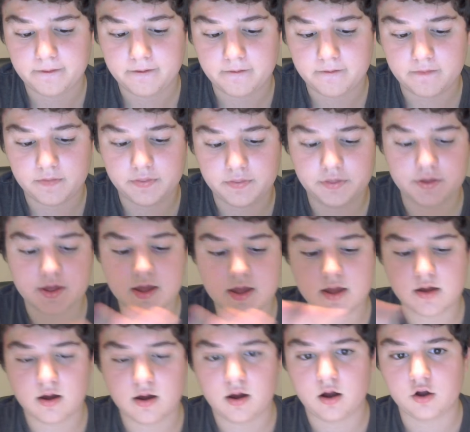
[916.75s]

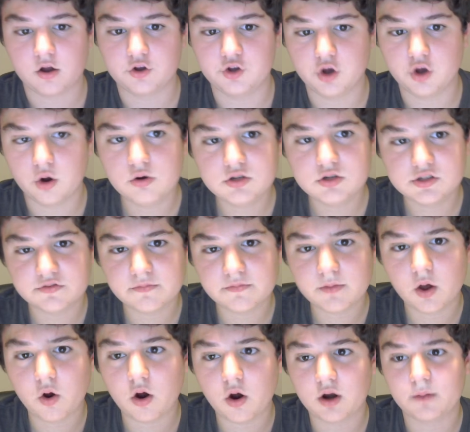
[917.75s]
The ghosts from
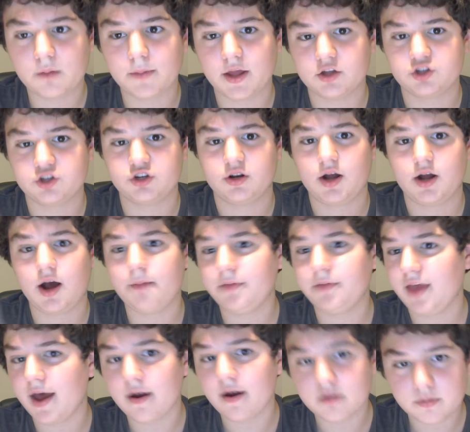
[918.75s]
the Haunted Mansion, I'm
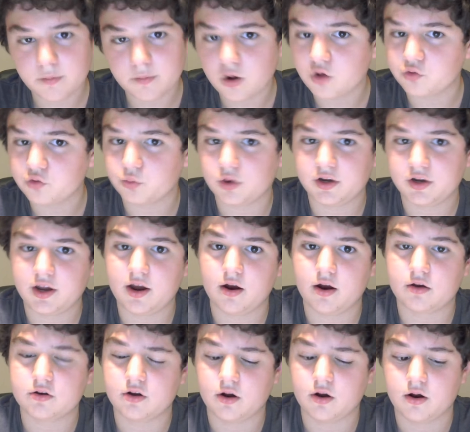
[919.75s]
counting them all as one
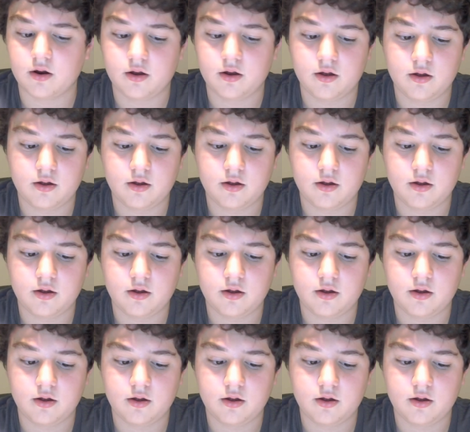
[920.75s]
character.